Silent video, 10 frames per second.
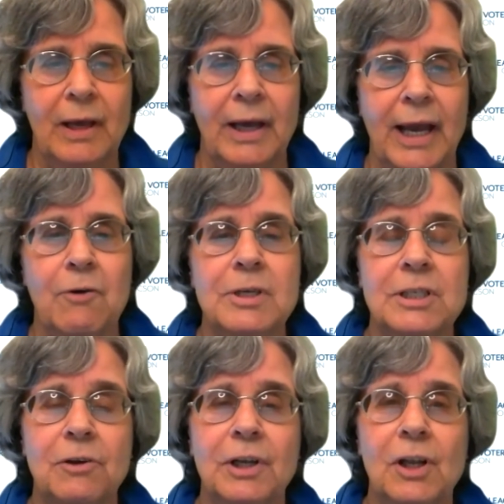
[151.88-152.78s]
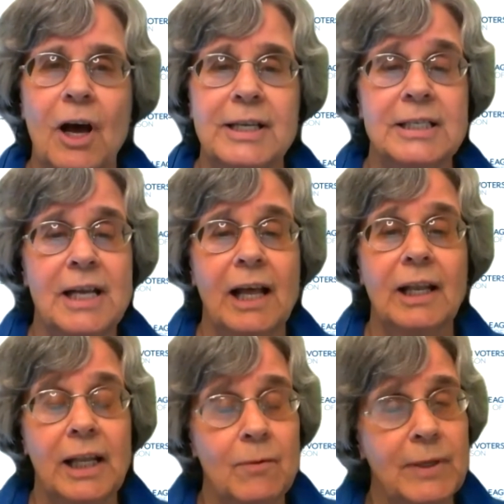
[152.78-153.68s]
Arizona law does
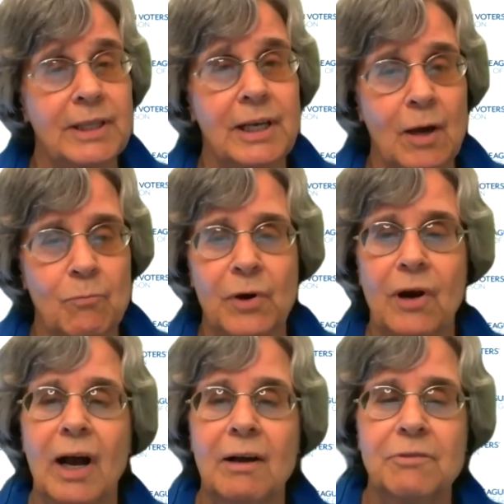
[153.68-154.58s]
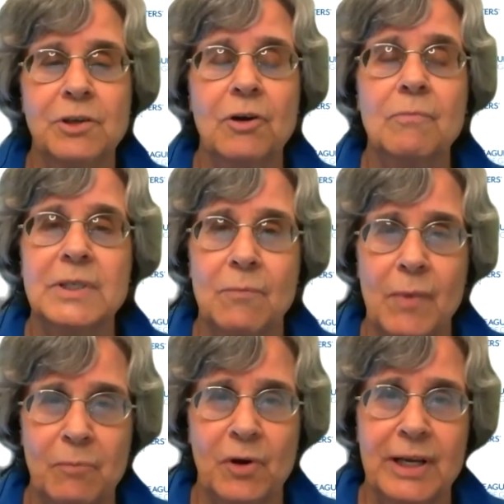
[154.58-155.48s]
not limit the number of terms a
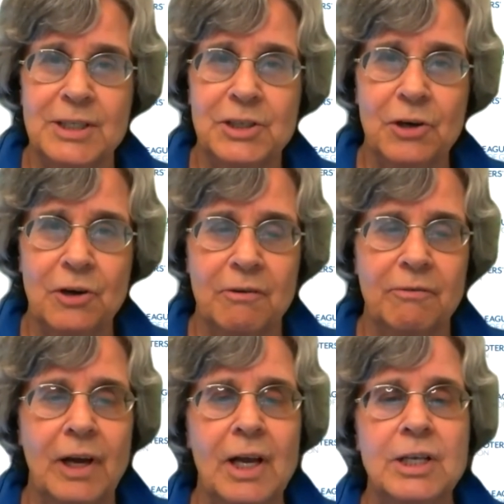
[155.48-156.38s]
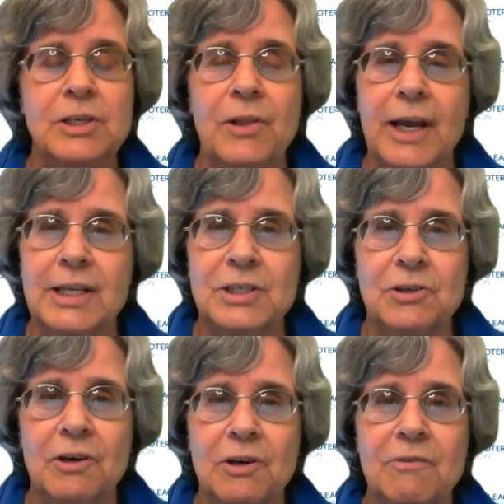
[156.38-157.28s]
member can serve, so they can
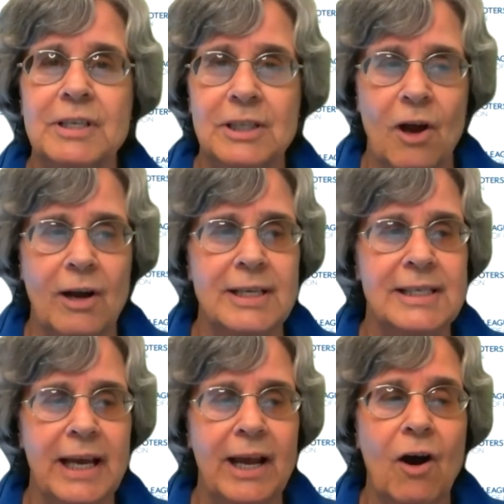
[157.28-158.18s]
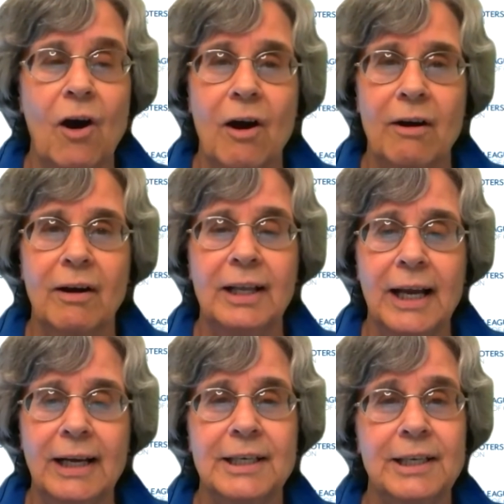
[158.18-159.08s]
serve as long as they are
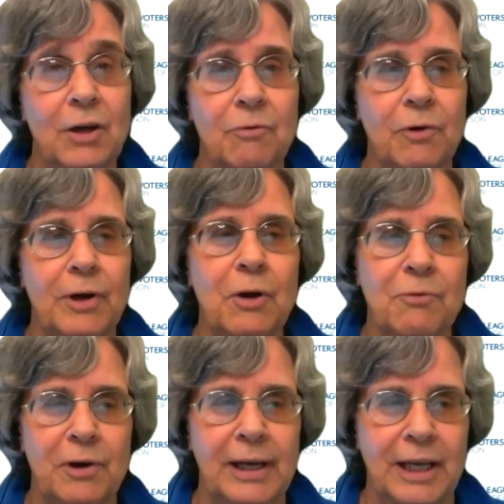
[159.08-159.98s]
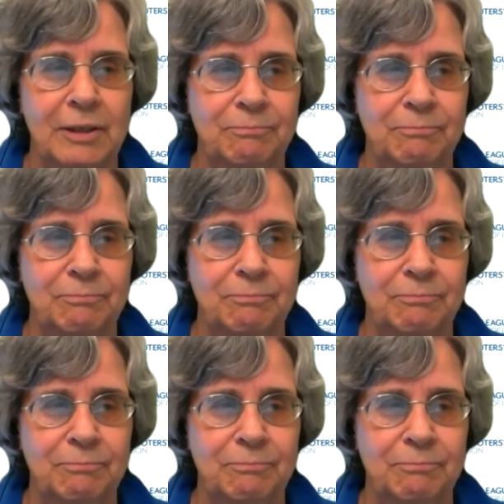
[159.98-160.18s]
elected over and over again.